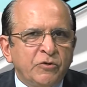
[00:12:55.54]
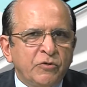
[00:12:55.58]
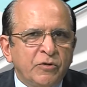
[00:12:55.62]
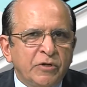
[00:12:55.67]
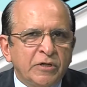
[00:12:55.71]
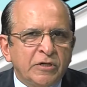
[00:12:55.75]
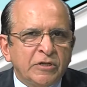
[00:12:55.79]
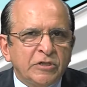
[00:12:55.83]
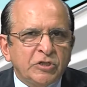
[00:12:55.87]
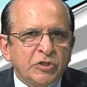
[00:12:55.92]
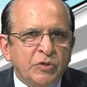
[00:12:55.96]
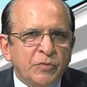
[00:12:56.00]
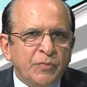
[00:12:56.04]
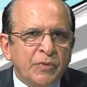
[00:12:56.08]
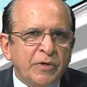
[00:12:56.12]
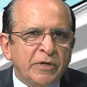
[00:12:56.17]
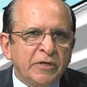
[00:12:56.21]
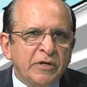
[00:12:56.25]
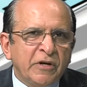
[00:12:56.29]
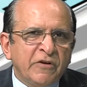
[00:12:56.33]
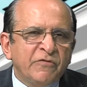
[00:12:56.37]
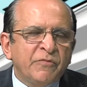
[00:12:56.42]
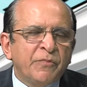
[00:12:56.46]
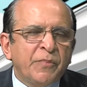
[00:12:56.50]

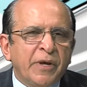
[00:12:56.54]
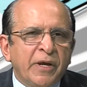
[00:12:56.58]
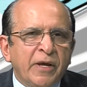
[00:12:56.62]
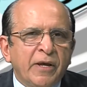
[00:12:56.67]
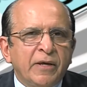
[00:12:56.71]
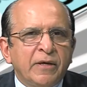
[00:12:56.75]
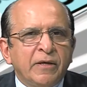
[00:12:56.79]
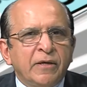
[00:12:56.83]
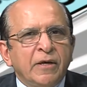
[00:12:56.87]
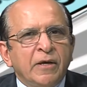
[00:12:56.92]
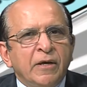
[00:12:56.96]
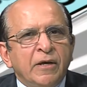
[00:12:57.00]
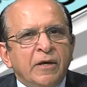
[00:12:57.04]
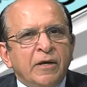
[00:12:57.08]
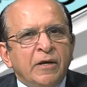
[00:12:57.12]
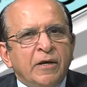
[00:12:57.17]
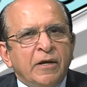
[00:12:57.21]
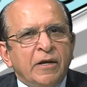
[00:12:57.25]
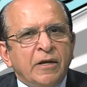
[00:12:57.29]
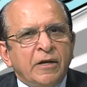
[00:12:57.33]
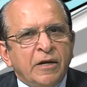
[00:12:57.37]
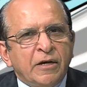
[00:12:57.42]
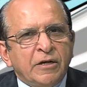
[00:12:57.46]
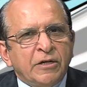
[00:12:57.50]
discipline of paying.
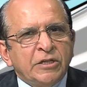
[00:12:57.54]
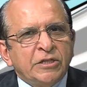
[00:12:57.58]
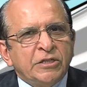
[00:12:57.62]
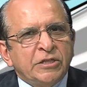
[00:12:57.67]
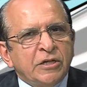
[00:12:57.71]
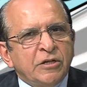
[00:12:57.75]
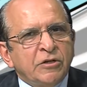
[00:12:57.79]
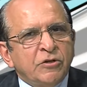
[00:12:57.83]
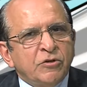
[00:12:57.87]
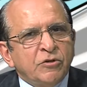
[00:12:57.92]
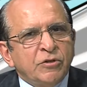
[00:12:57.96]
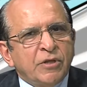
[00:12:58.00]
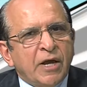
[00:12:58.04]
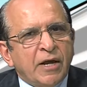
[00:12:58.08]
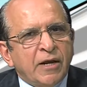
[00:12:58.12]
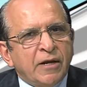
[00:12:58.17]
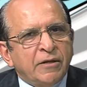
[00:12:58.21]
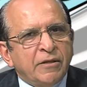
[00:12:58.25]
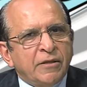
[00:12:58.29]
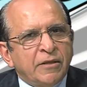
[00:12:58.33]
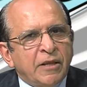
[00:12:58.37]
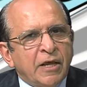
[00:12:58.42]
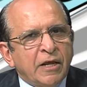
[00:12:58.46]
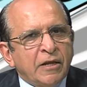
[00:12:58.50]
In addition to
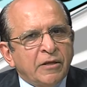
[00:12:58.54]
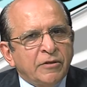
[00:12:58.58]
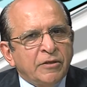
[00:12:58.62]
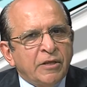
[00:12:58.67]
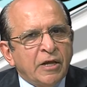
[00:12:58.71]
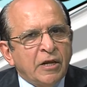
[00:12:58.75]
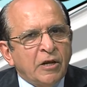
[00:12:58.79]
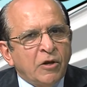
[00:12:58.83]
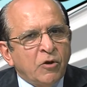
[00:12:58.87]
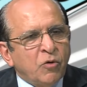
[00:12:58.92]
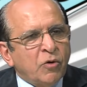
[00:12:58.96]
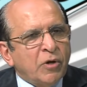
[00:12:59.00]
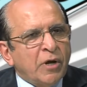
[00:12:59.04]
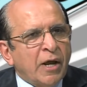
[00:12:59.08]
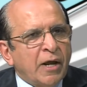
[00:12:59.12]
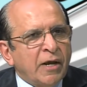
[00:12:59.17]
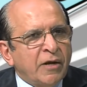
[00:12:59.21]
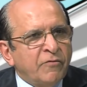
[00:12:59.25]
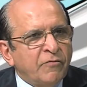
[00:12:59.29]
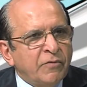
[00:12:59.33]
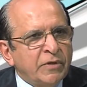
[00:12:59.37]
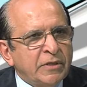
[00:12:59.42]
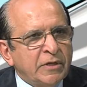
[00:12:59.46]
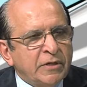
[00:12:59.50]
that, they look
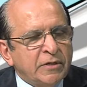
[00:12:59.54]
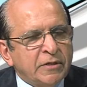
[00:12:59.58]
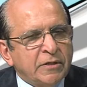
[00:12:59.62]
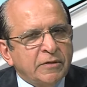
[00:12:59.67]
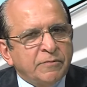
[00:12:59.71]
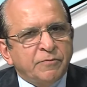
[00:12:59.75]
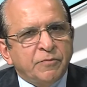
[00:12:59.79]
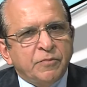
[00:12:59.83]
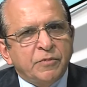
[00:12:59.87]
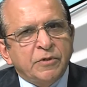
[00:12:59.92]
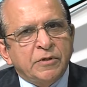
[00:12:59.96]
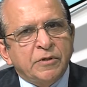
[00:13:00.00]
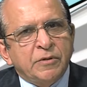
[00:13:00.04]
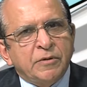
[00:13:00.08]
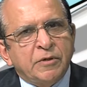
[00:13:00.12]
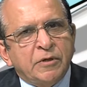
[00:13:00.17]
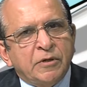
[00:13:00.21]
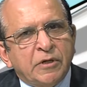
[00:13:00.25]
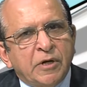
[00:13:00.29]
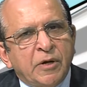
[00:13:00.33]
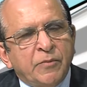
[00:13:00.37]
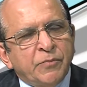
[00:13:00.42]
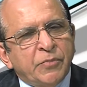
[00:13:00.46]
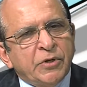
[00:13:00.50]
at whether the
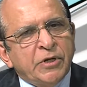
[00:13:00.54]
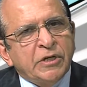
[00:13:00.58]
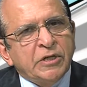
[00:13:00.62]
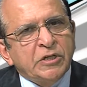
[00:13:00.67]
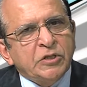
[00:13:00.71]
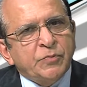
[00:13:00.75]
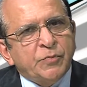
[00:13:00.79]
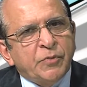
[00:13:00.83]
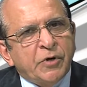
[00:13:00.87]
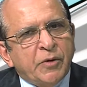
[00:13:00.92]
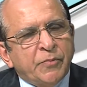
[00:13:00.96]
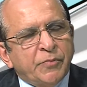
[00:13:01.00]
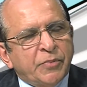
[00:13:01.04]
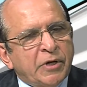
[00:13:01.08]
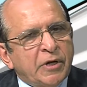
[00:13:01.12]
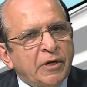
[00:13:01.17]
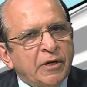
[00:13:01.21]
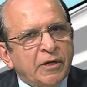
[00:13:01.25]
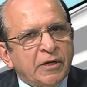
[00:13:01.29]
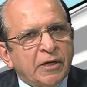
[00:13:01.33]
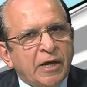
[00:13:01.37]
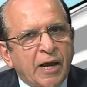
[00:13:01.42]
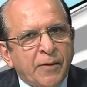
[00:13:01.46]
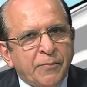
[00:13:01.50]
company is
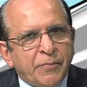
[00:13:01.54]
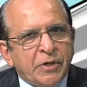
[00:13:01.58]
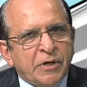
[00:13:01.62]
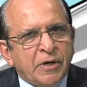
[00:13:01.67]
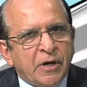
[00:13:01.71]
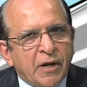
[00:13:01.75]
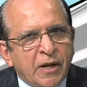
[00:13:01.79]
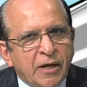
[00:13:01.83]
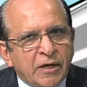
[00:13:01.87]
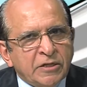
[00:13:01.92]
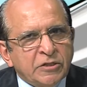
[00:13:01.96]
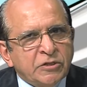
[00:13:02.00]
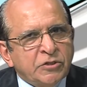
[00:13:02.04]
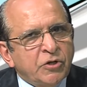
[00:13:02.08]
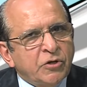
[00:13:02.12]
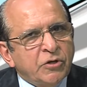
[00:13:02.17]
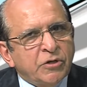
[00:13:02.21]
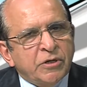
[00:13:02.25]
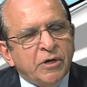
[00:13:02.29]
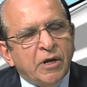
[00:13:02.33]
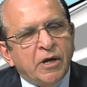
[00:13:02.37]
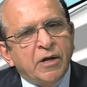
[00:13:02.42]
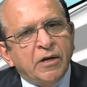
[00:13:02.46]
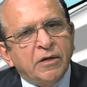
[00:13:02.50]
properly capitalized or
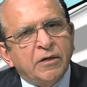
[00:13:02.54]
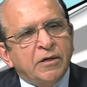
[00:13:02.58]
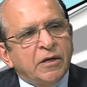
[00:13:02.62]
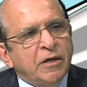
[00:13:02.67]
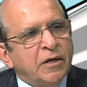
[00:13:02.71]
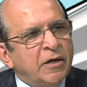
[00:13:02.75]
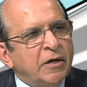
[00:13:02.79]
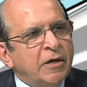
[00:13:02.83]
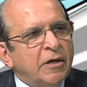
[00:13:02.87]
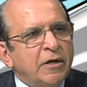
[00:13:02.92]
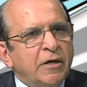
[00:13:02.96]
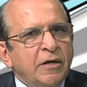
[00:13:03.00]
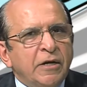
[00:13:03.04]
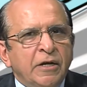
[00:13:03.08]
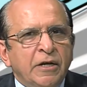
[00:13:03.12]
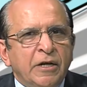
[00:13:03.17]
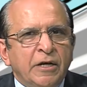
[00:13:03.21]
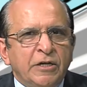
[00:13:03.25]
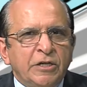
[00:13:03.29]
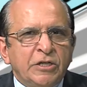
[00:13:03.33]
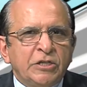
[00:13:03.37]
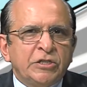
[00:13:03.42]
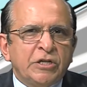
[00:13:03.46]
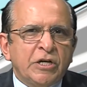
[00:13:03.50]
not. In
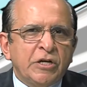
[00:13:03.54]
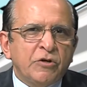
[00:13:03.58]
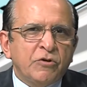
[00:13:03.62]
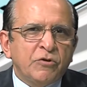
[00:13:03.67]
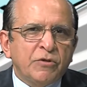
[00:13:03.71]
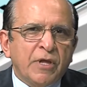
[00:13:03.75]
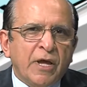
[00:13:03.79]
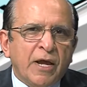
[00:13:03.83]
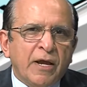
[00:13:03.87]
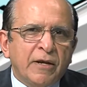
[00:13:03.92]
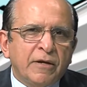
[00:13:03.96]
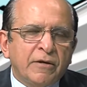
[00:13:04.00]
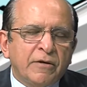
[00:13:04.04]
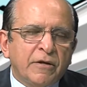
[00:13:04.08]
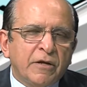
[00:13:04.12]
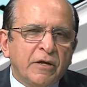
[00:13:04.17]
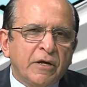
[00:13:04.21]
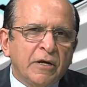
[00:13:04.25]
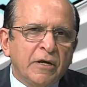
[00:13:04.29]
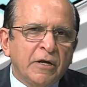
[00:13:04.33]
addition to that,